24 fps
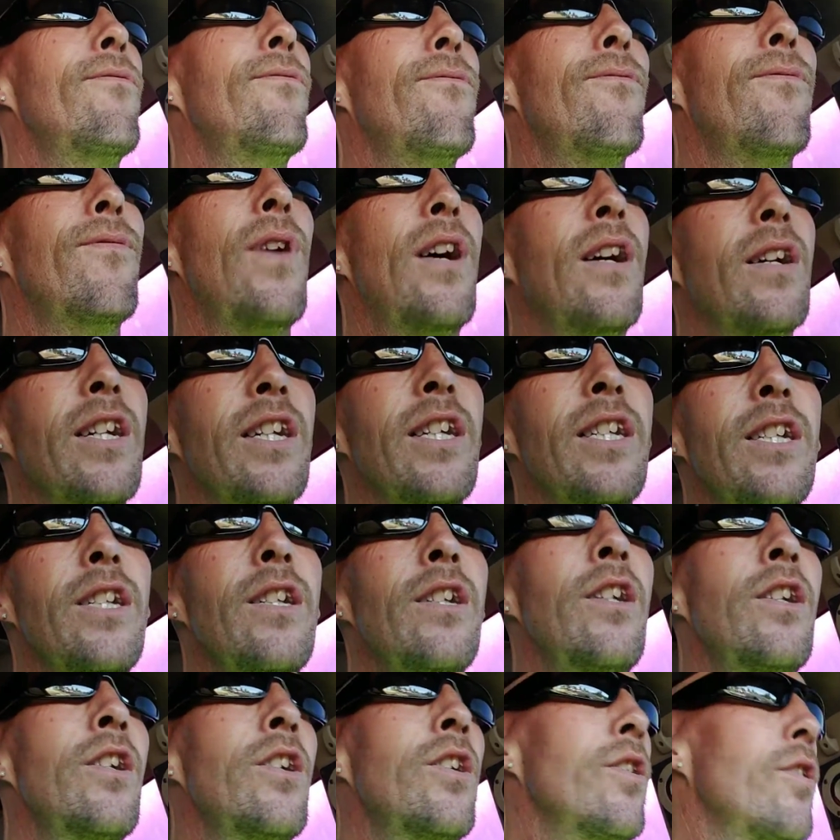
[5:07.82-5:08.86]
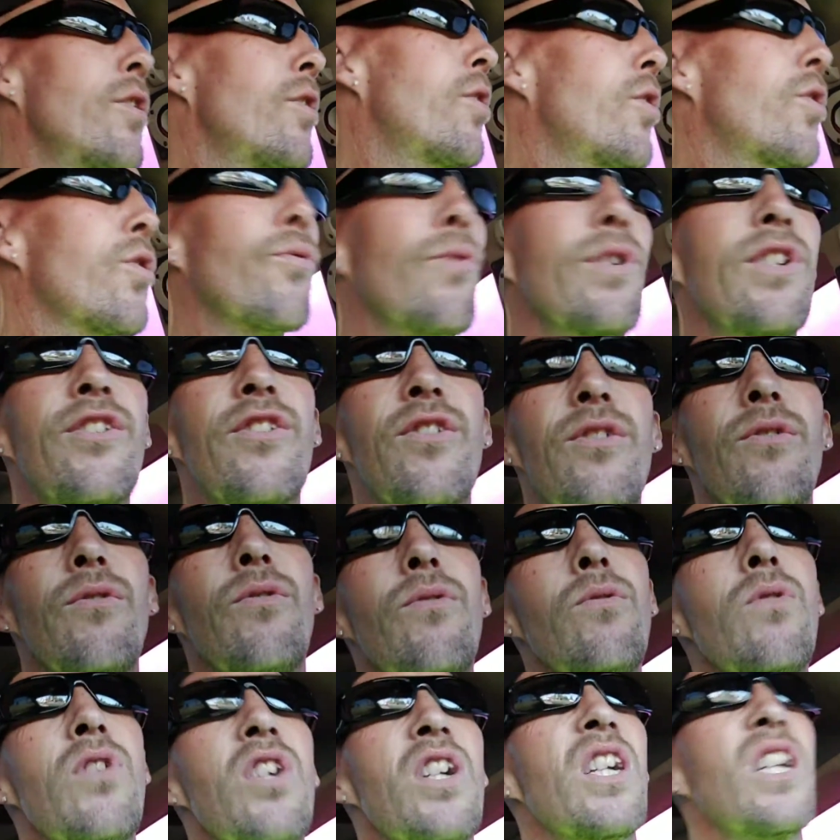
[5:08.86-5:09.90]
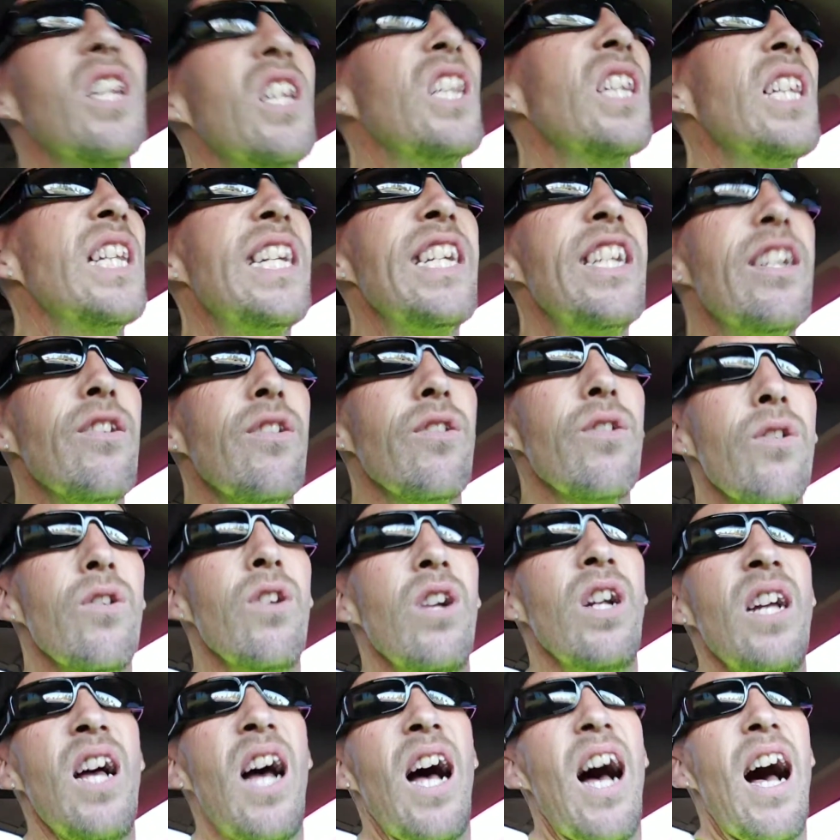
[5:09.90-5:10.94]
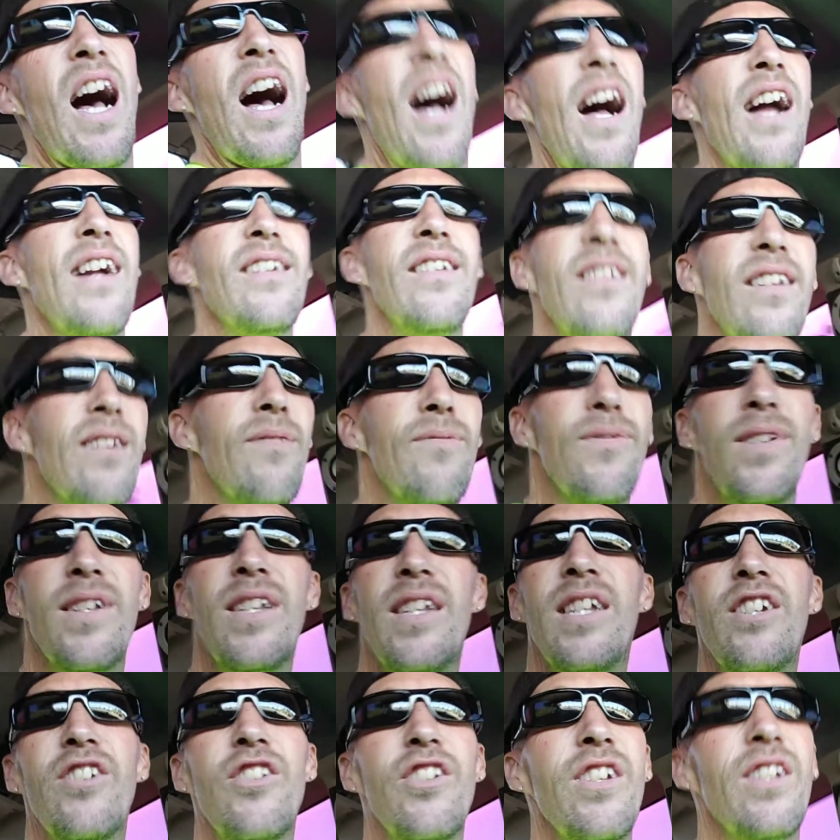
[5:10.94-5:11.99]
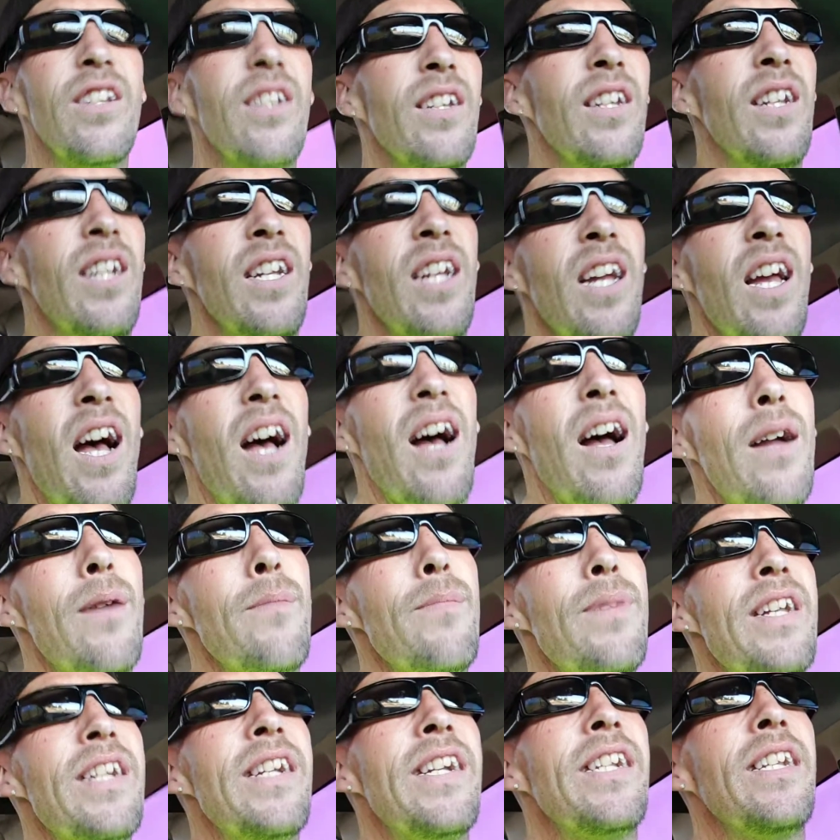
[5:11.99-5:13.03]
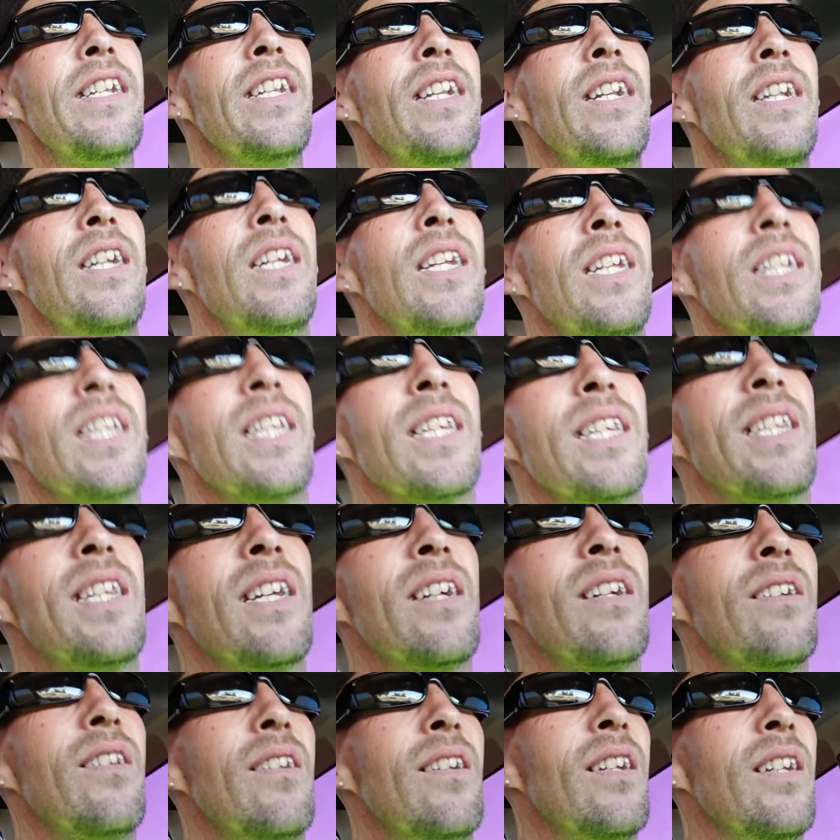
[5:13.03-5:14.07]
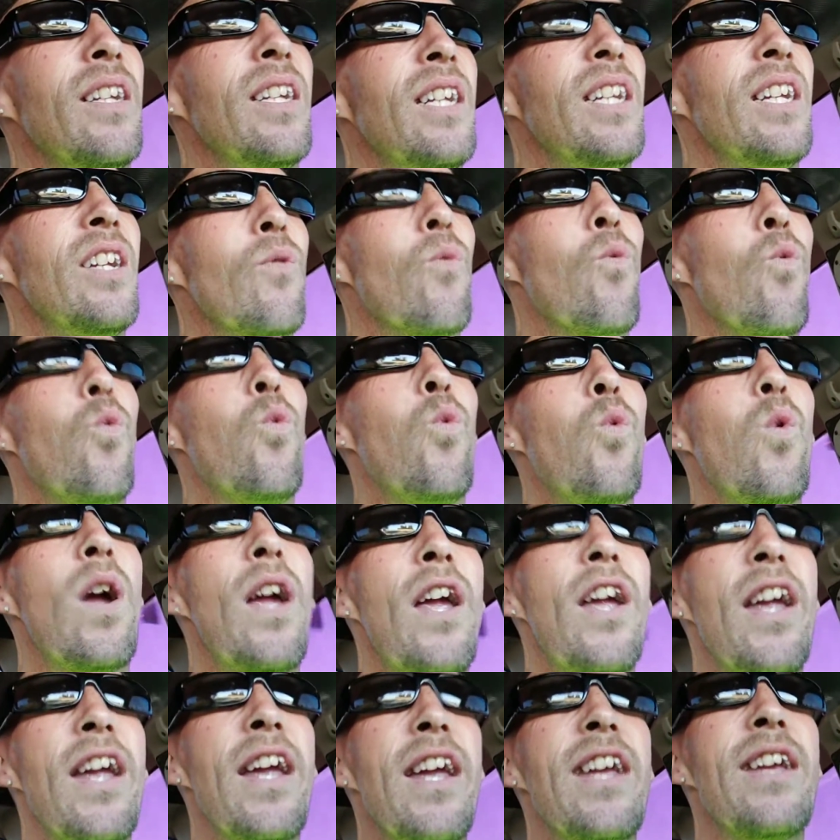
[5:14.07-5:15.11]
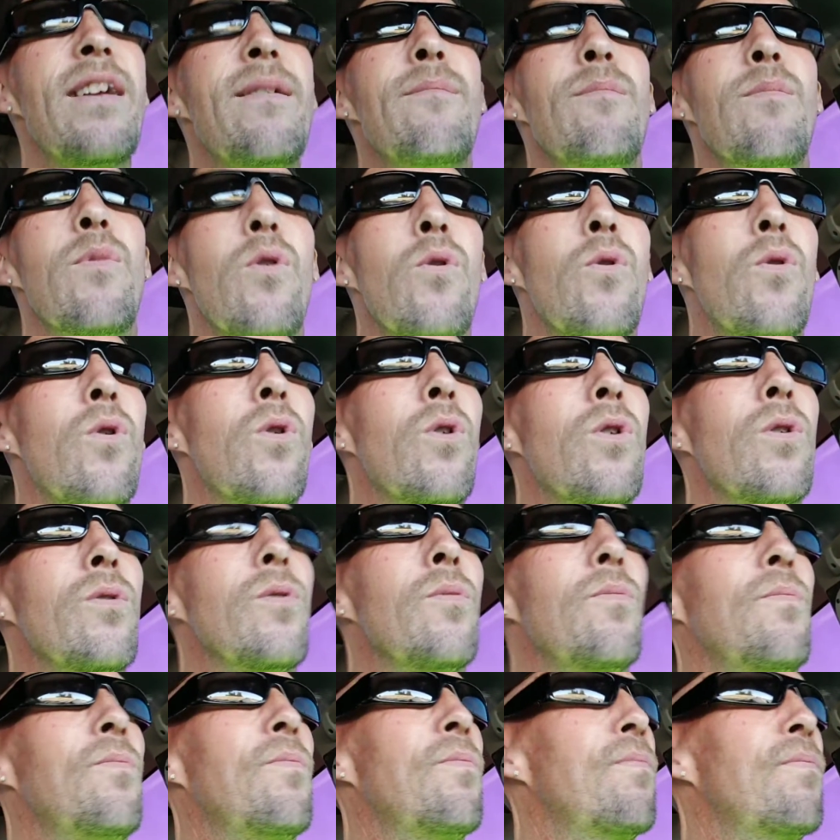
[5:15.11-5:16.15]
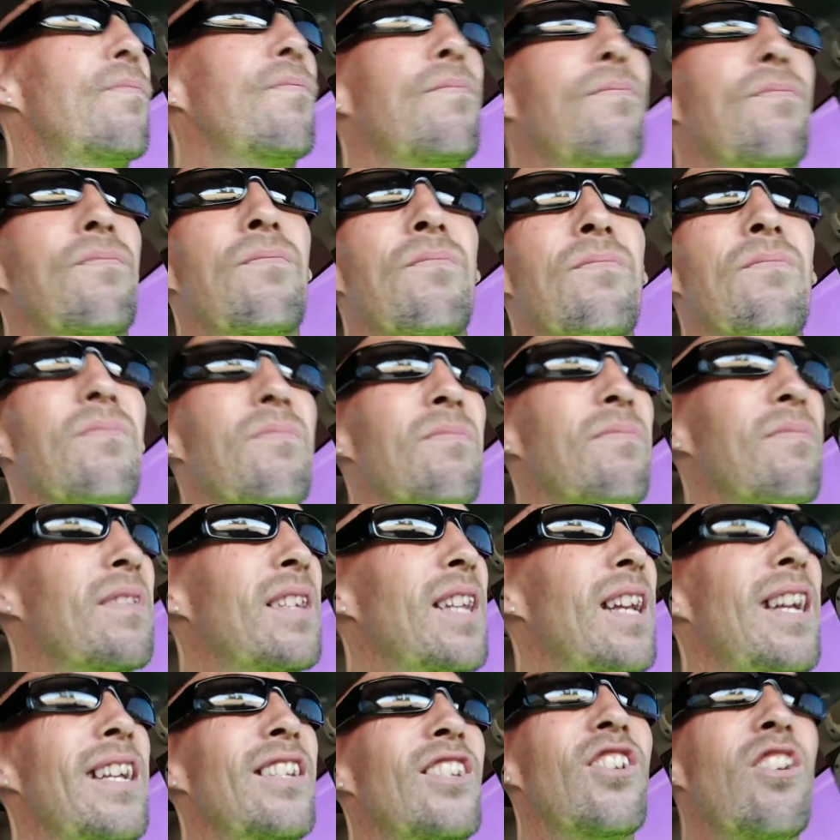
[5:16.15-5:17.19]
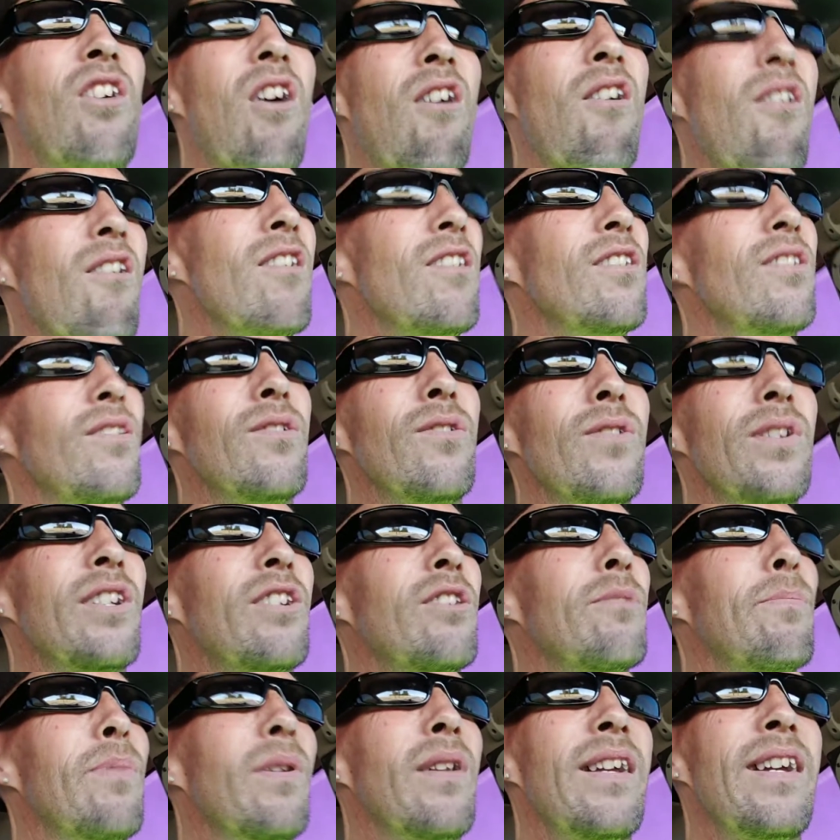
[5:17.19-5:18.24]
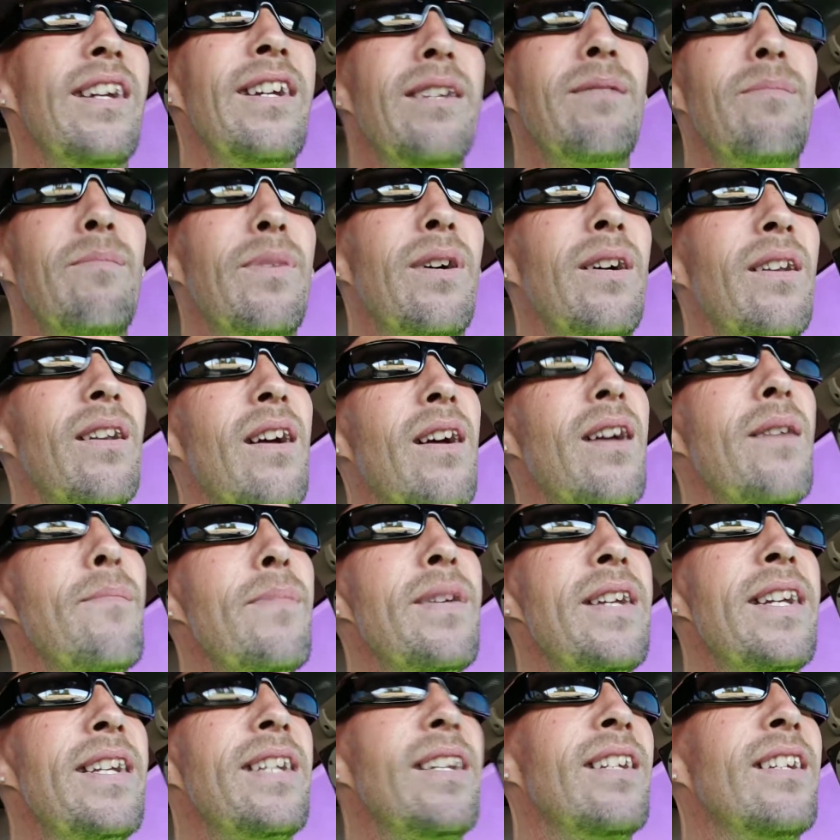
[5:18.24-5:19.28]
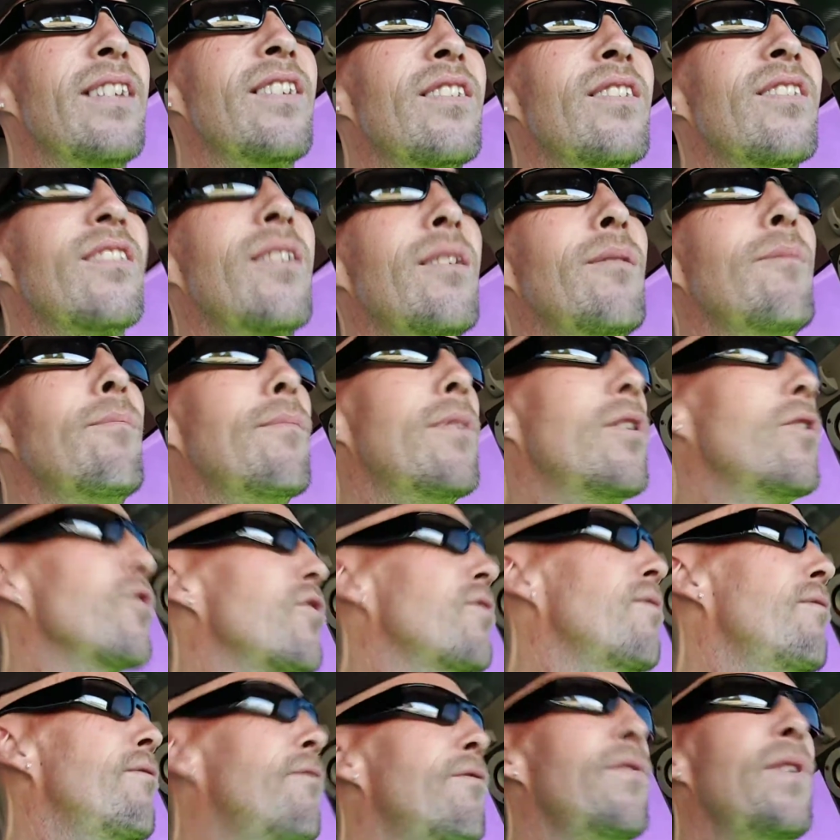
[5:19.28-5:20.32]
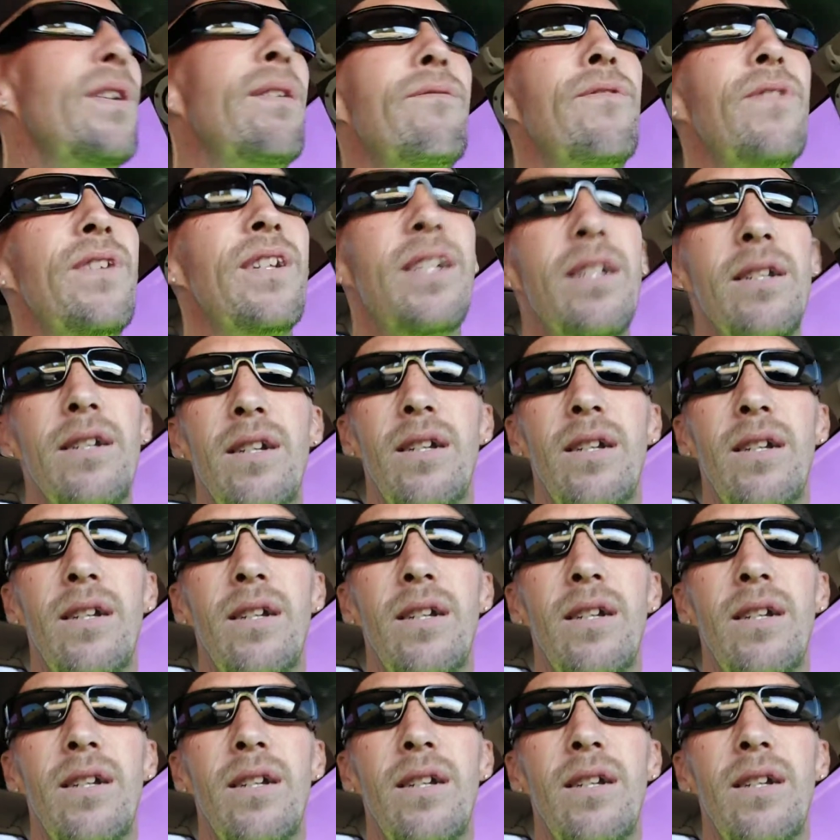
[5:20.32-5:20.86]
fucking crystal clear, high definition. I mean, the way more, it's hard to explain, but I mean, it's the most vivid